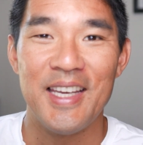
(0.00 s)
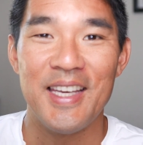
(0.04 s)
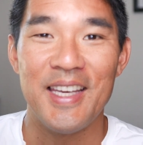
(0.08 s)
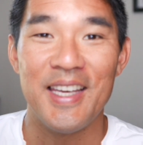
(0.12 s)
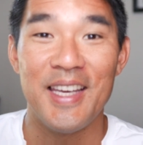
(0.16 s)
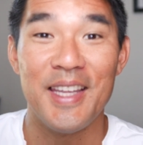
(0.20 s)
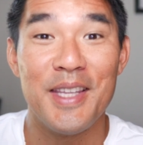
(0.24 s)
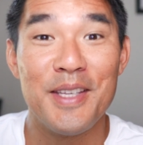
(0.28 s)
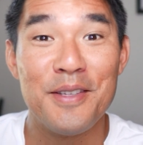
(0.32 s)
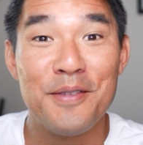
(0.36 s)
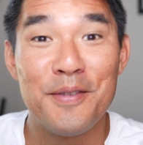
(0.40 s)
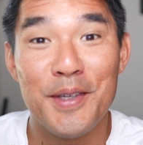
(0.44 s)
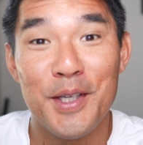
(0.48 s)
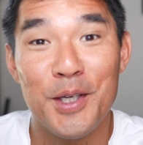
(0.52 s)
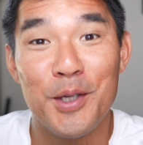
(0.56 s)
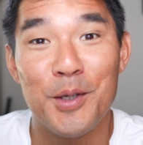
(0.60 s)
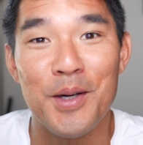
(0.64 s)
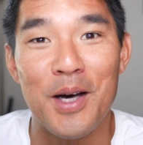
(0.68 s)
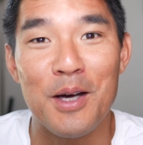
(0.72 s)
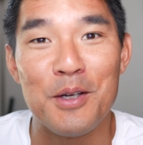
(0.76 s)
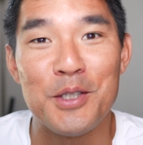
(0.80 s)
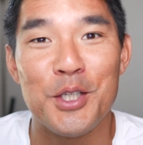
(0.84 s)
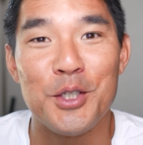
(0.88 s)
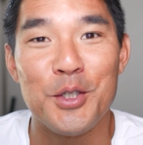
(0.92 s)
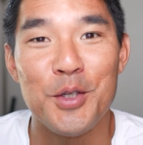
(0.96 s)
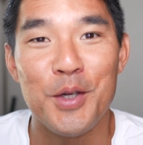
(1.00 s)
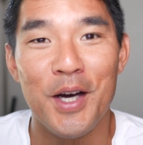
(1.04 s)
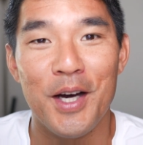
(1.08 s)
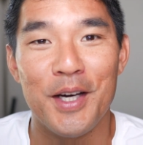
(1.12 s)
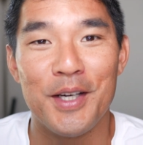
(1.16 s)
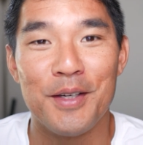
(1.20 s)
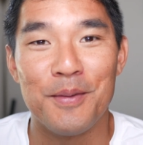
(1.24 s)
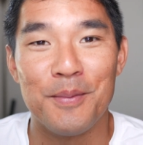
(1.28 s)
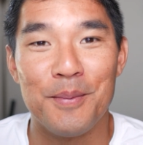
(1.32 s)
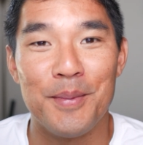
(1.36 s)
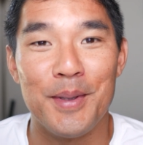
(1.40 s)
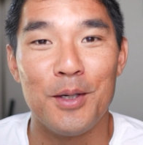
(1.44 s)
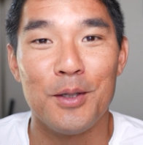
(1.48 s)
In this video, I'll show you how
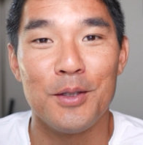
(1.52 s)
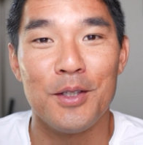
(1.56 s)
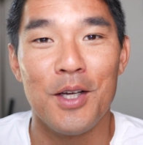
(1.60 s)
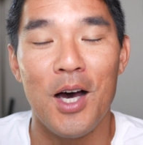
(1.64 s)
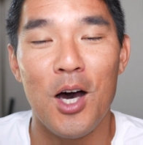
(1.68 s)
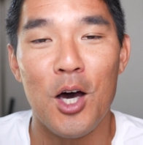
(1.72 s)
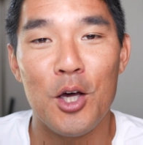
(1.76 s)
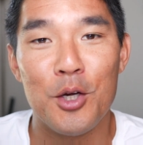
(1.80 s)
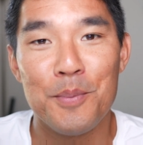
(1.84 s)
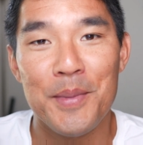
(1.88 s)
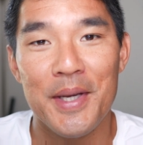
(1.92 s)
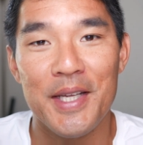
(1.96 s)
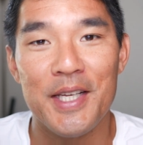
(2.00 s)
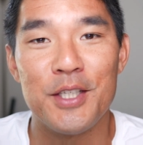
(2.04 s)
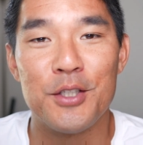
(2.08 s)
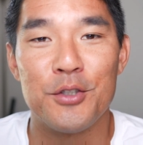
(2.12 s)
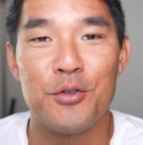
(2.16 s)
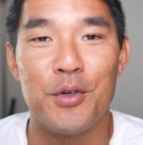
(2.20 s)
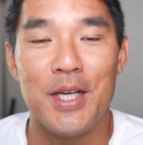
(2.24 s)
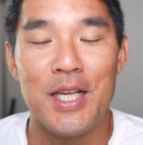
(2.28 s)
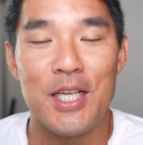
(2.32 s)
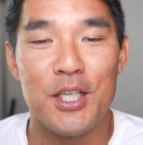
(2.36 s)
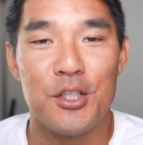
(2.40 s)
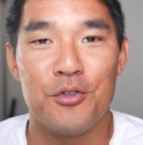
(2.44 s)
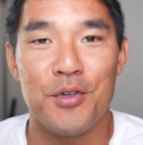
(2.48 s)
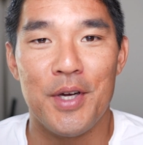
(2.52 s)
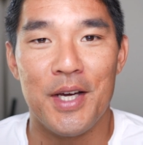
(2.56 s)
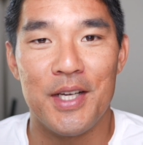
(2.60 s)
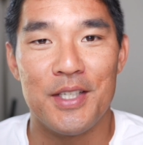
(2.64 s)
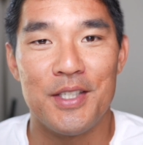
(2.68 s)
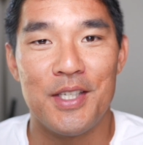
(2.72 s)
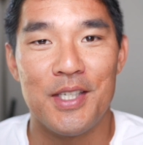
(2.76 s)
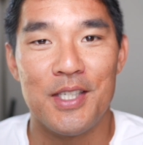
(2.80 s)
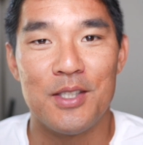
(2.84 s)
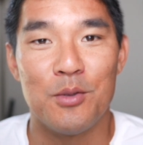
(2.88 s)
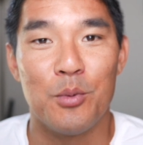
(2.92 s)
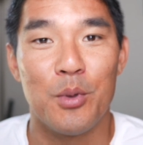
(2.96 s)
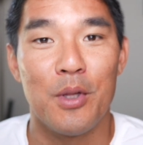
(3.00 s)
to build automated trading
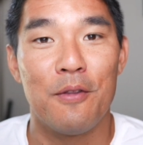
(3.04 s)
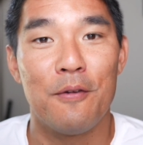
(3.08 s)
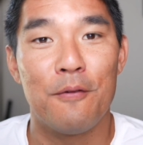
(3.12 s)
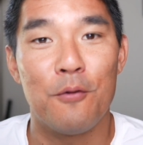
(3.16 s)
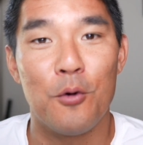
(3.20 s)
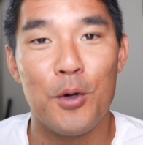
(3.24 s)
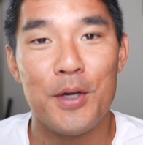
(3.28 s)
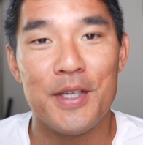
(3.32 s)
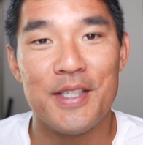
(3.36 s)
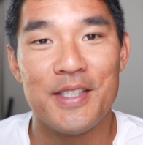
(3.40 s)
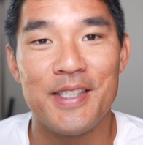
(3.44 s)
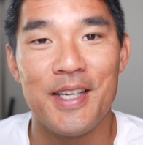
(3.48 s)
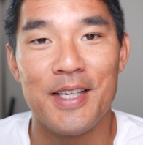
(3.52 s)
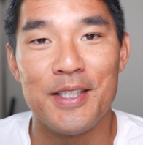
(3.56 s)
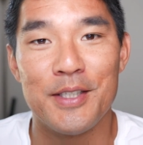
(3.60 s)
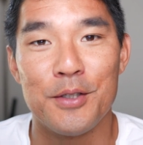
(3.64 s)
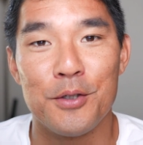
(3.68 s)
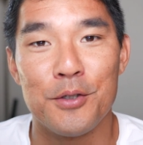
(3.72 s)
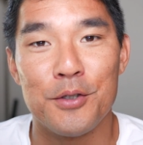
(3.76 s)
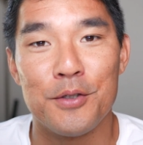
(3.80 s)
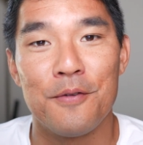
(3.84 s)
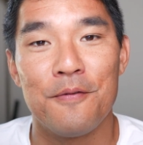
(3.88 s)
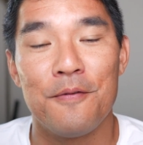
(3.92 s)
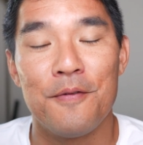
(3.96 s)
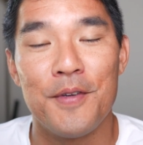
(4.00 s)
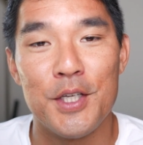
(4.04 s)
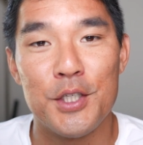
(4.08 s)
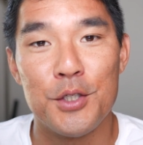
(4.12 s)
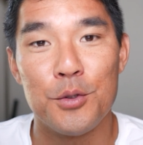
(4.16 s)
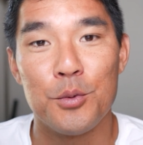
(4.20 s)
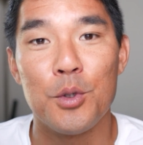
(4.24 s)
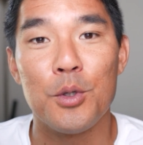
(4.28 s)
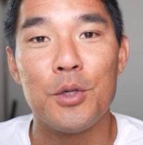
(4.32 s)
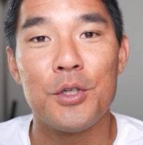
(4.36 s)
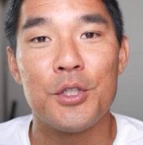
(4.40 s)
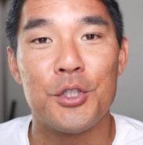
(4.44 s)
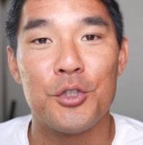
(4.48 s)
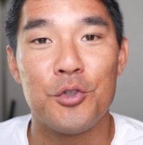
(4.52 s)
strategies with Forex Tester's
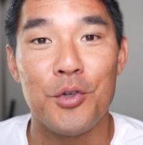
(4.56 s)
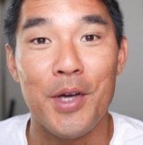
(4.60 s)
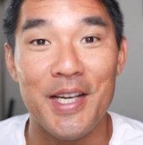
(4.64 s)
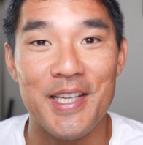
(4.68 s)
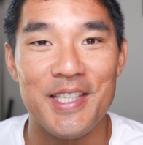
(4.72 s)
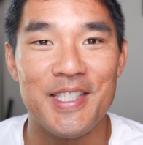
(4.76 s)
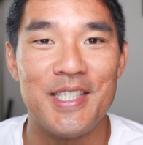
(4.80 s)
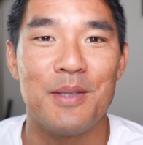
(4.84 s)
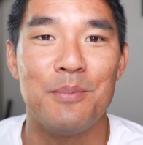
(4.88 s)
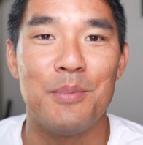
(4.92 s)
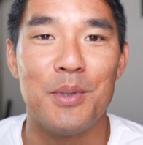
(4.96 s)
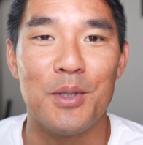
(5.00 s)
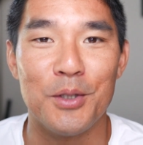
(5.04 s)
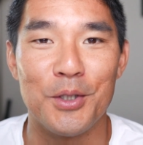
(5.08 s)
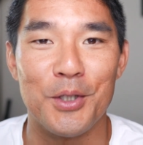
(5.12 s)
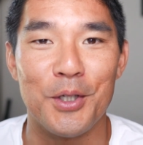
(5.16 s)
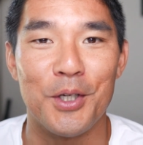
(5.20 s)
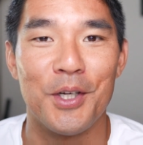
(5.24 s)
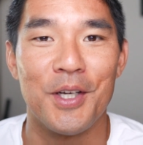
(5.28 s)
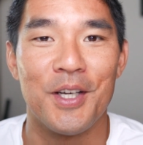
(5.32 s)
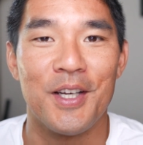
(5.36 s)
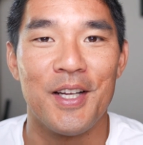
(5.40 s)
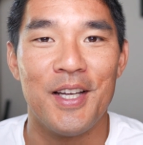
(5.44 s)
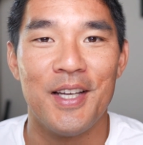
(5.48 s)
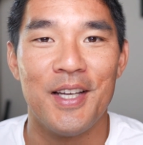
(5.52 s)
Visual Strategy Builder.